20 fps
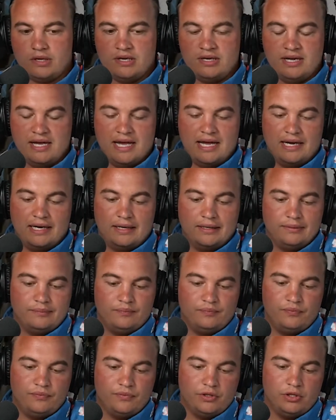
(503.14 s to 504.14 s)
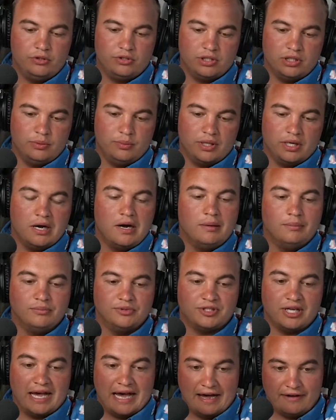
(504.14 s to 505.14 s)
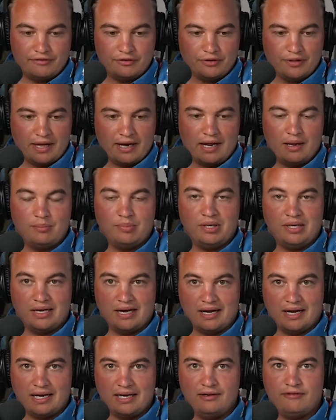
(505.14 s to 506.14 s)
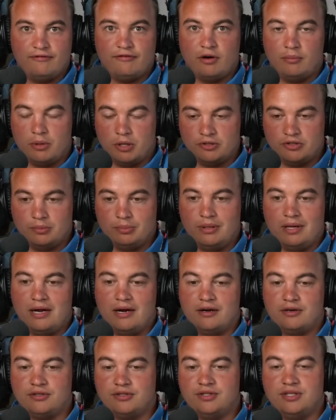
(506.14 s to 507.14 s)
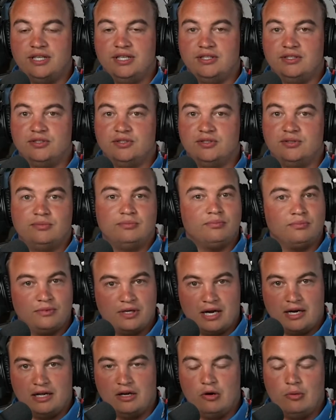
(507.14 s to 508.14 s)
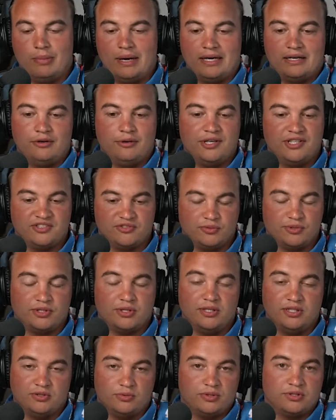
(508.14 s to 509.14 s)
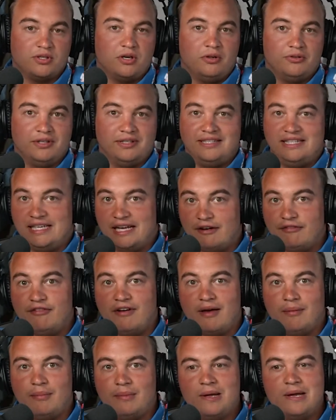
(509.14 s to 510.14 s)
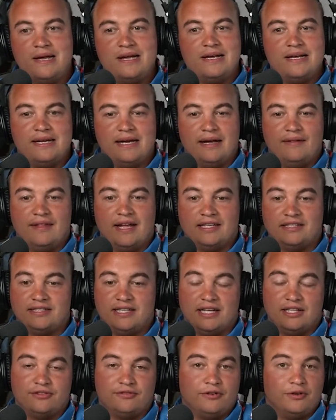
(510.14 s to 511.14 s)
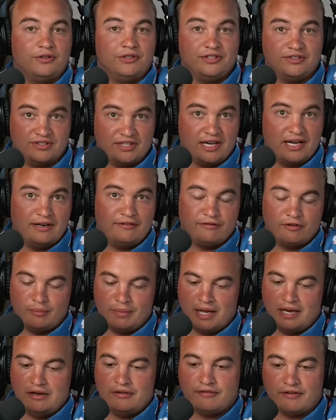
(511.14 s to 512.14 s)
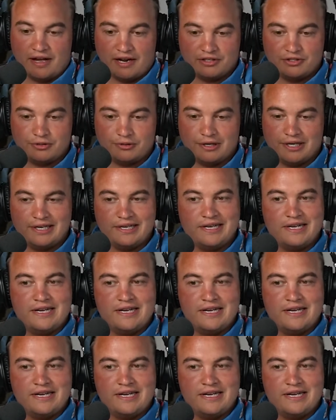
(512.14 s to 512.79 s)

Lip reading: And usually what comes after that NPI from our suppliers is kind of going back to it is what's called a DFM. And that stands for Design for Manufacturing.